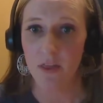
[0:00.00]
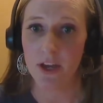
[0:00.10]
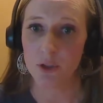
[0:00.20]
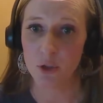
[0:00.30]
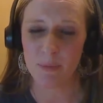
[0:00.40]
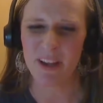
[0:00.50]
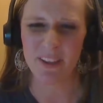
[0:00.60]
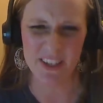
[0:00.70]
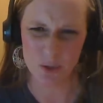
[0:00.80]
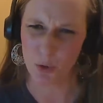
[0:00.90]
The Join My
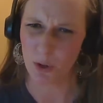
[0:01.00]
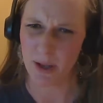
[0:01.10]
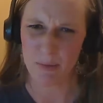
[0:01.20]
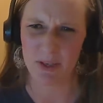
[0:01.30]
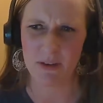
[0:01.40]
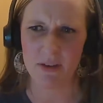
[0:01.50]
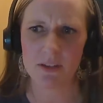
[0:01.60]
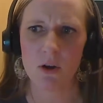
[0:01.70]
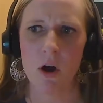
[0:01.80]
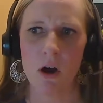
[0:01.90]
List tool, I believe
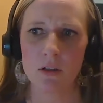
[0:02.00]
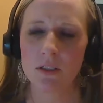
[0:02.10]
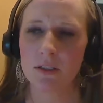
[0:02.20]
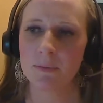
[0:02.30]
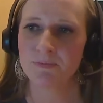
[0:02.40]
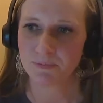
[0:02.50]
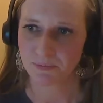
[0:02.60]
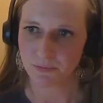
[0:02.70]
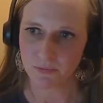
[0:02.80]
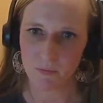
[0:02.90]
it's called.
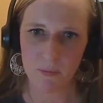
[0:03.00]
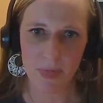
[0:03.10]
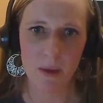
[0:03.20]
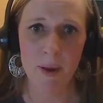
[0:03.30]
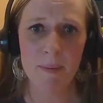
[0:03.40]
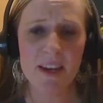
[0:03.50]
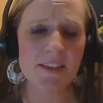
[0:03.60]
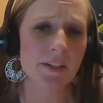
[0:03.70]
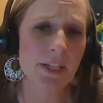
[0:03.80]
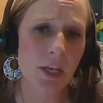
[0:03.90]
But
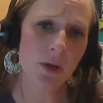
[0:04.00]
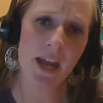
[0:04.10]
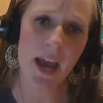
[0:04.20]
basically, you can